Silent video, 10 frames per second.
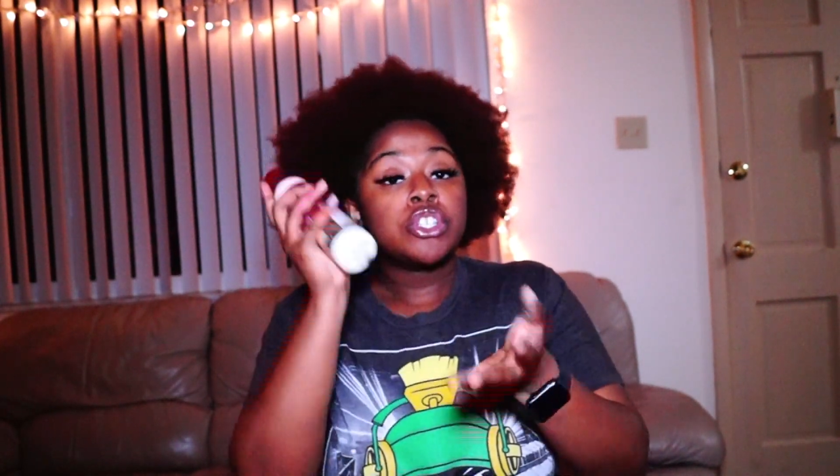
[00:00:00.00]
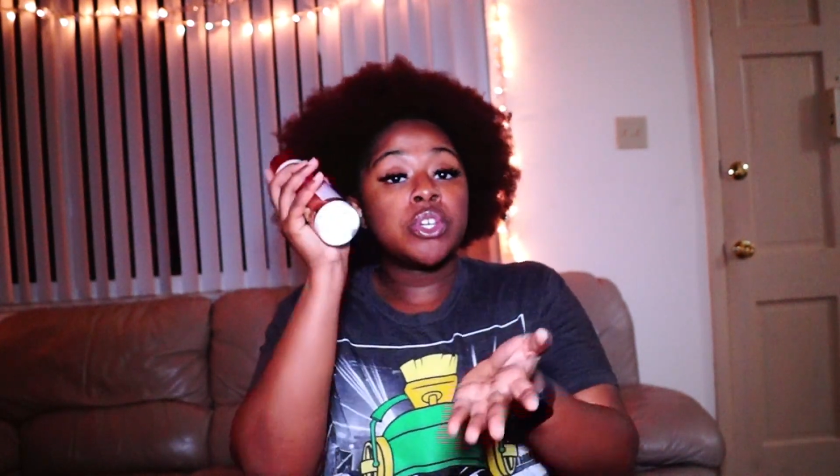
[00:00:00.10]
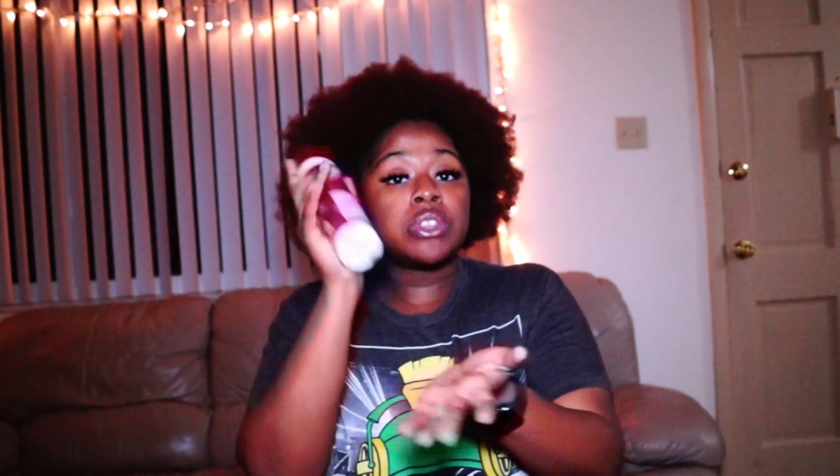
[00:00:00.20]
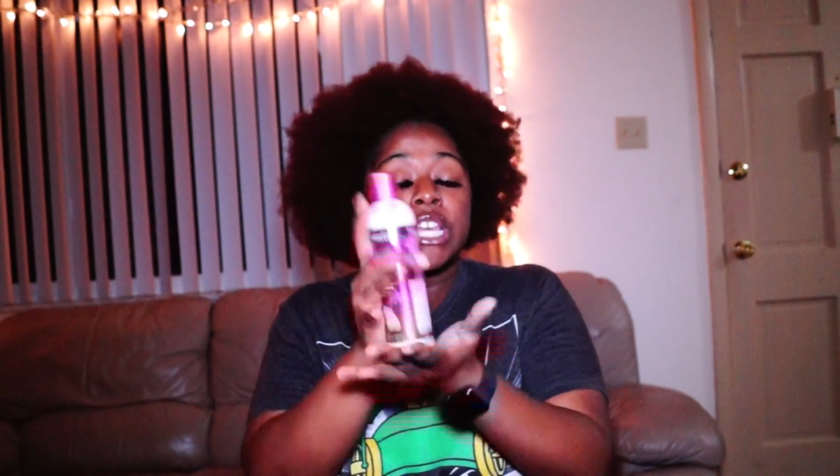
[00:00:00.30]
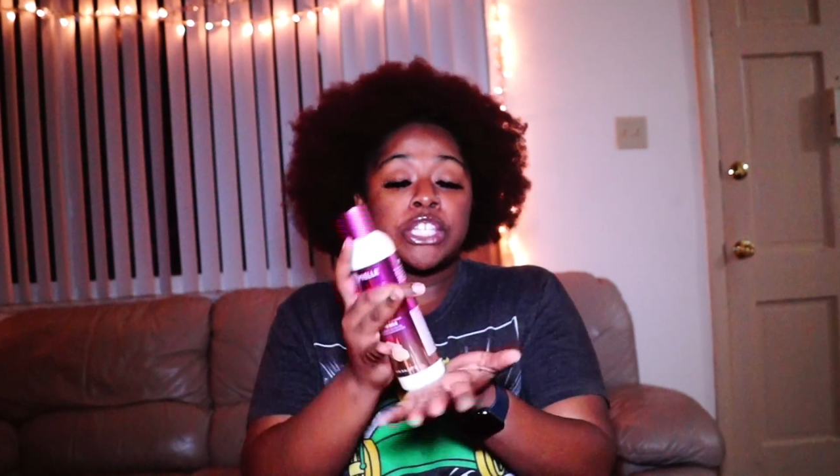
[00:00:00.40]

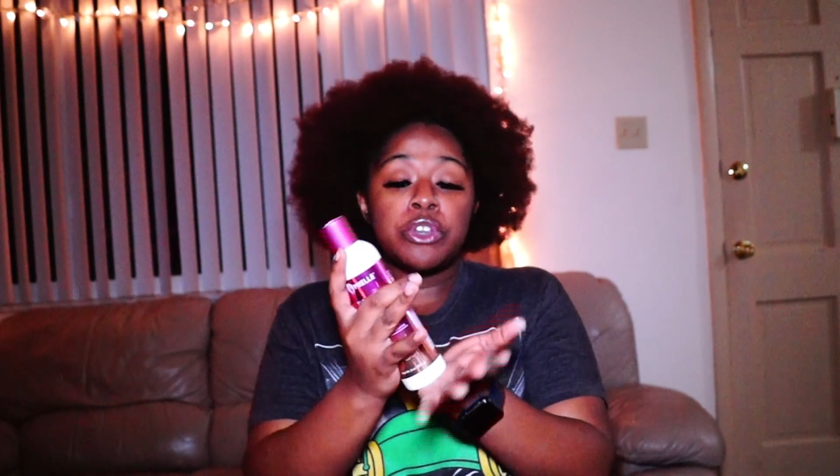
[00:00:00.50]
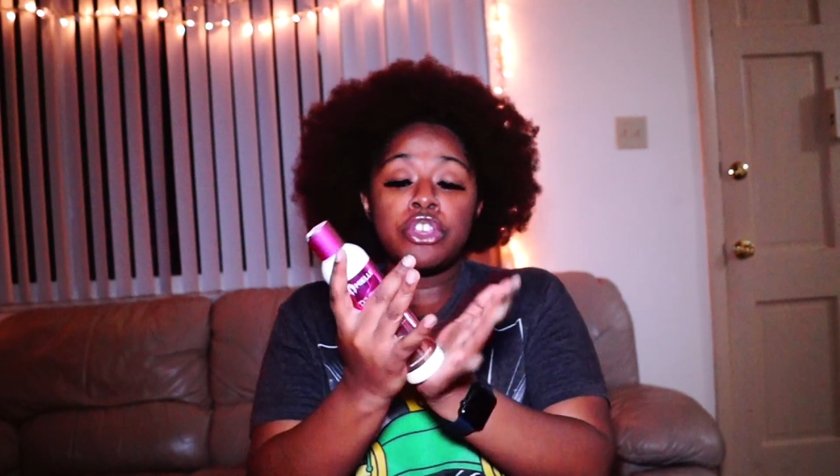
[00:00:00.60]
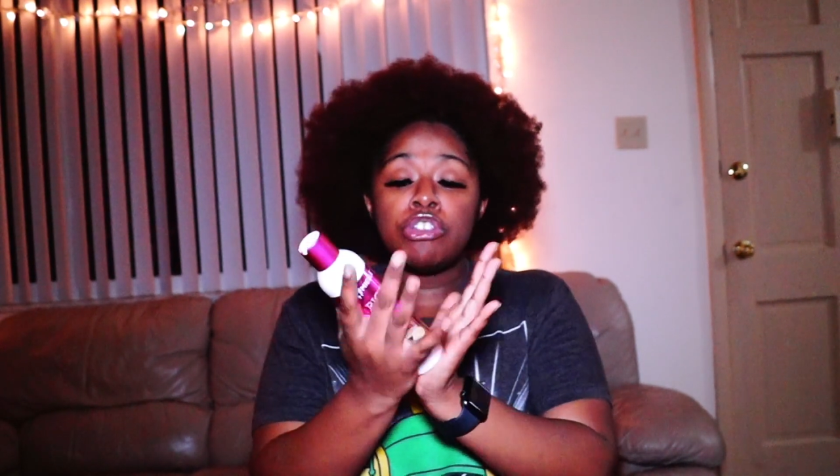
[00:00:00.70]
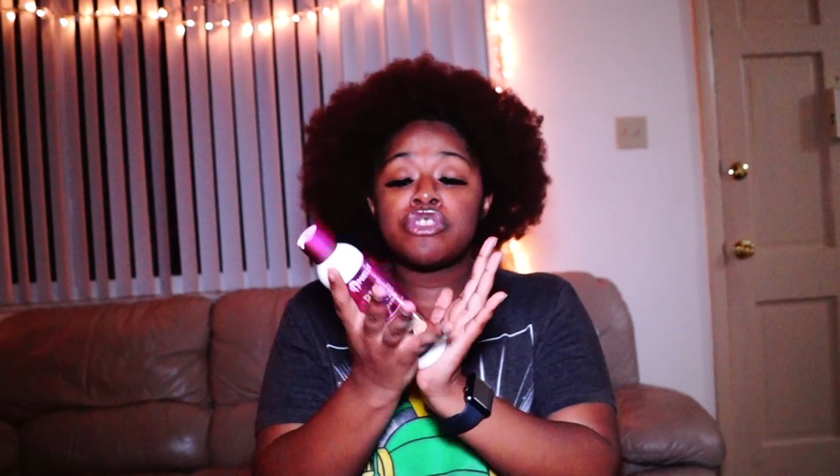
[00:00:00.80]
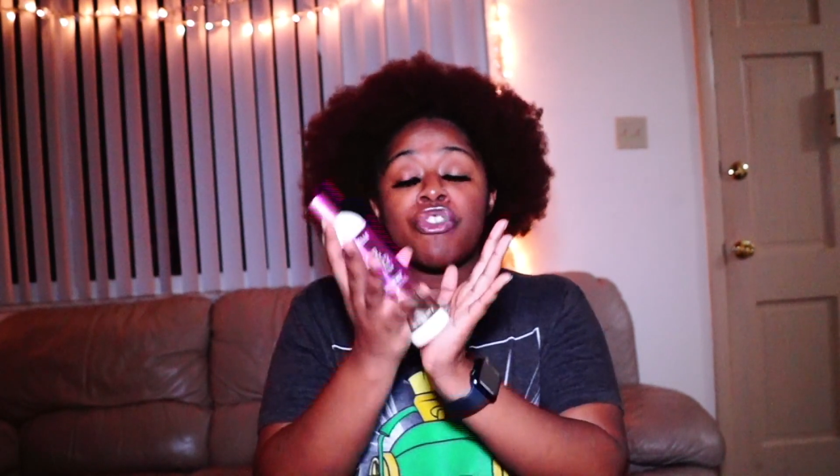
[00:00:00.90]
So this you
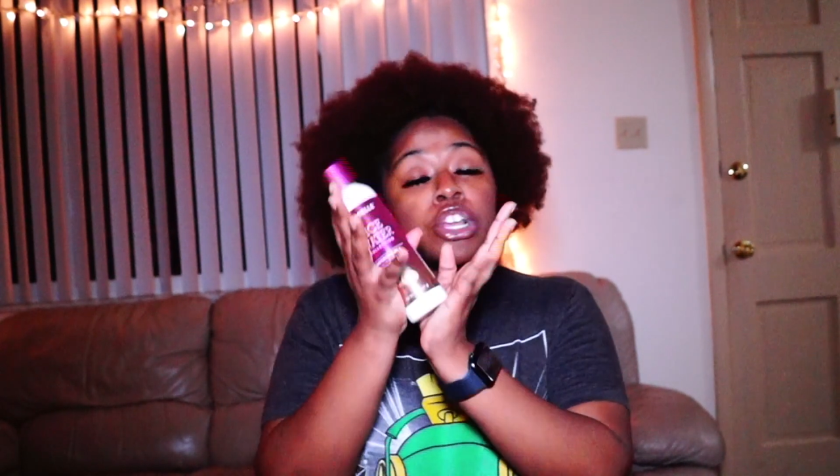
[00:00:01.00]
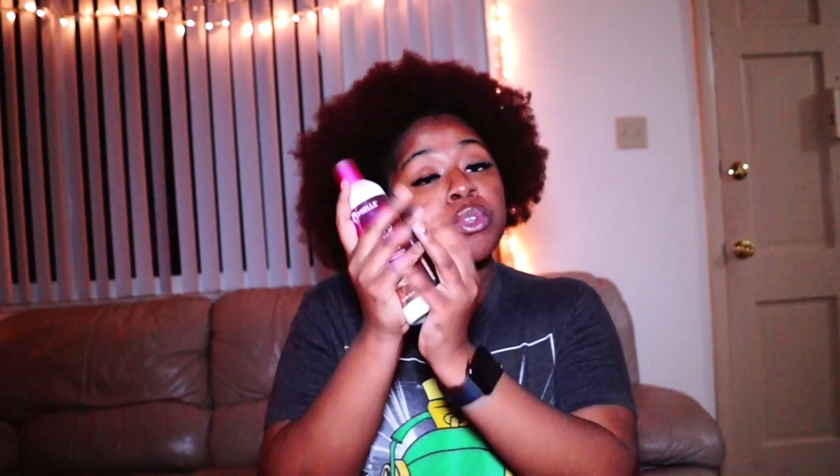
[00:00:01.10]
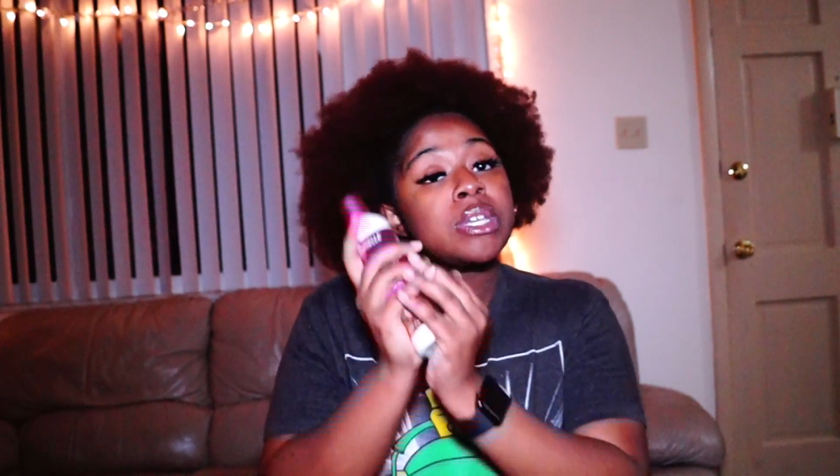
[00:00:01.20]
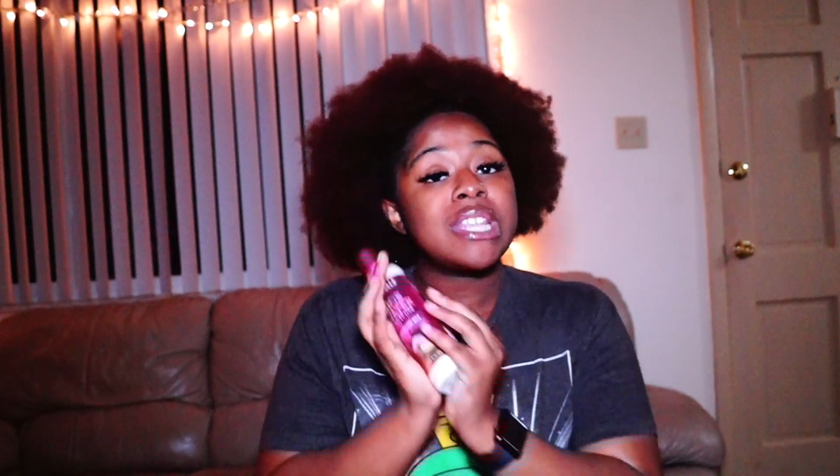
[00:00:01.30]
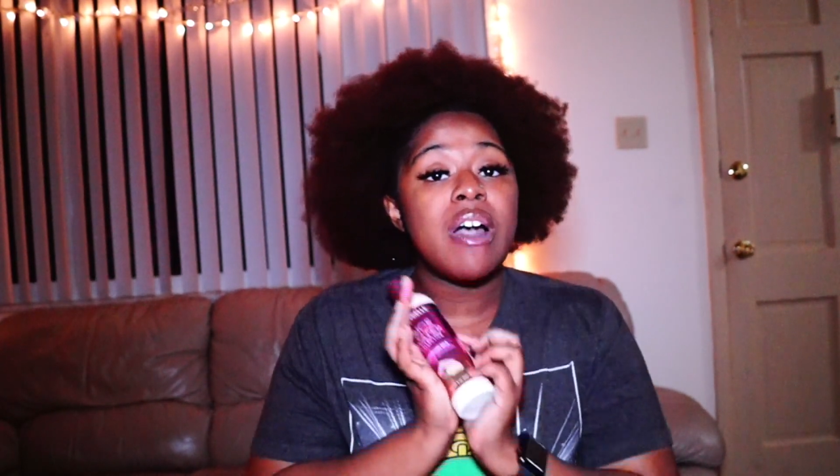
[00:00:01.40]
can use for a
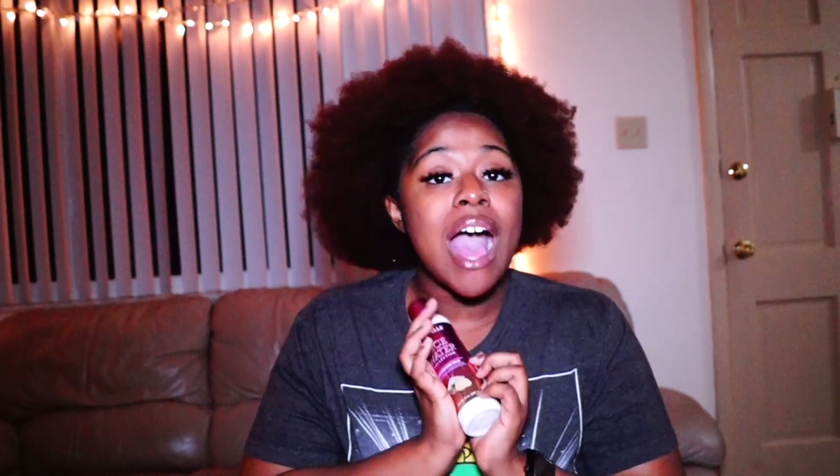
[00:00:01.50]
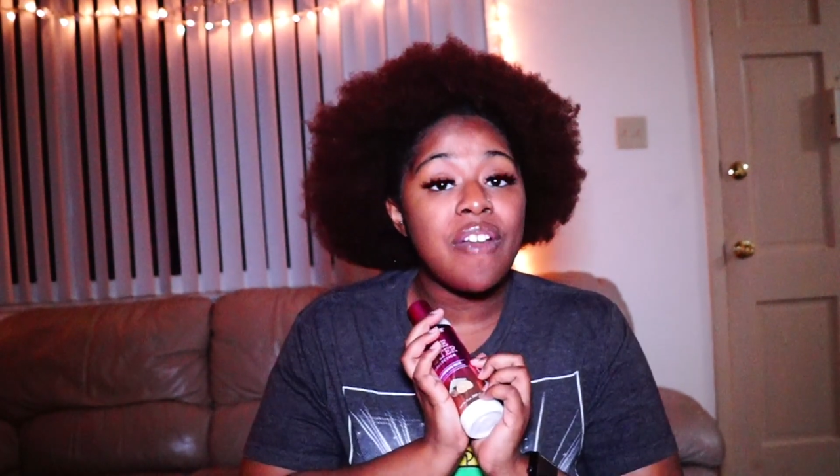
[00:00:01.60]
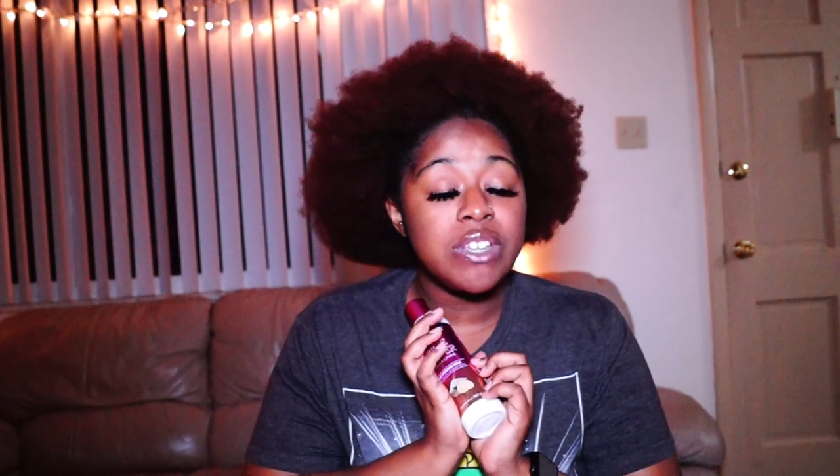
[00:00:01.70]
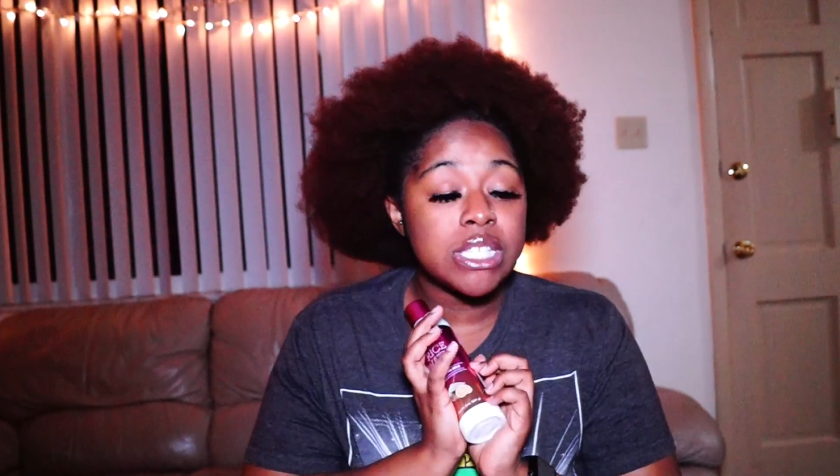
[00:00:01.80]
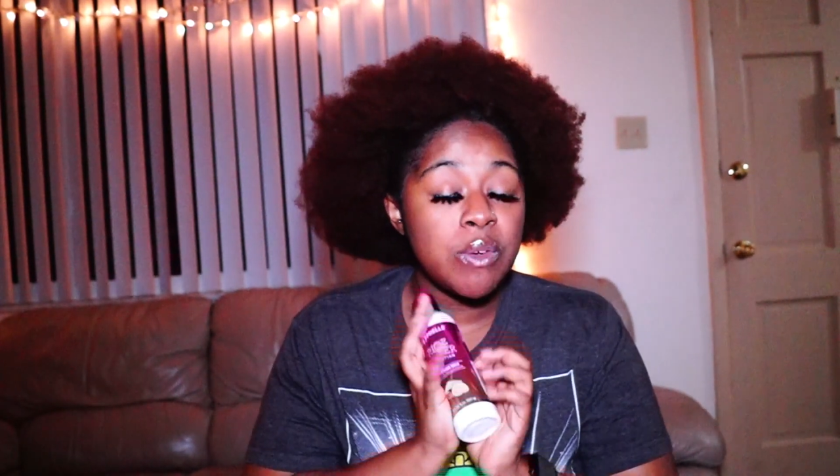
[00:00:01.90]
twist out,
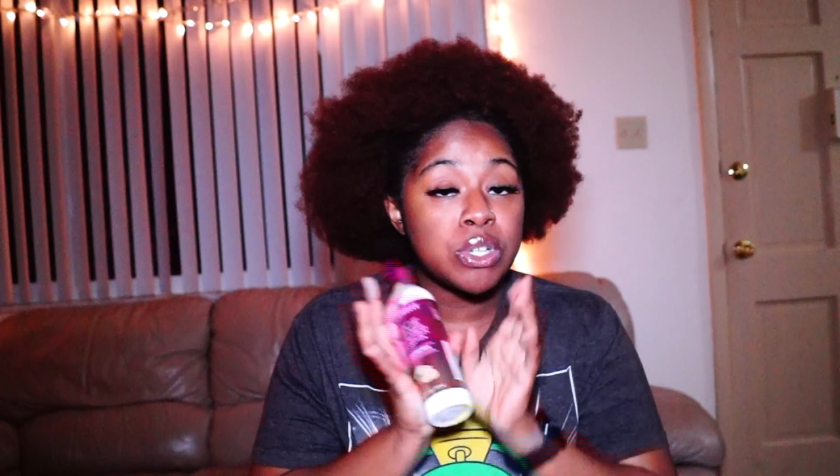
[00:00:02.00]
obviously,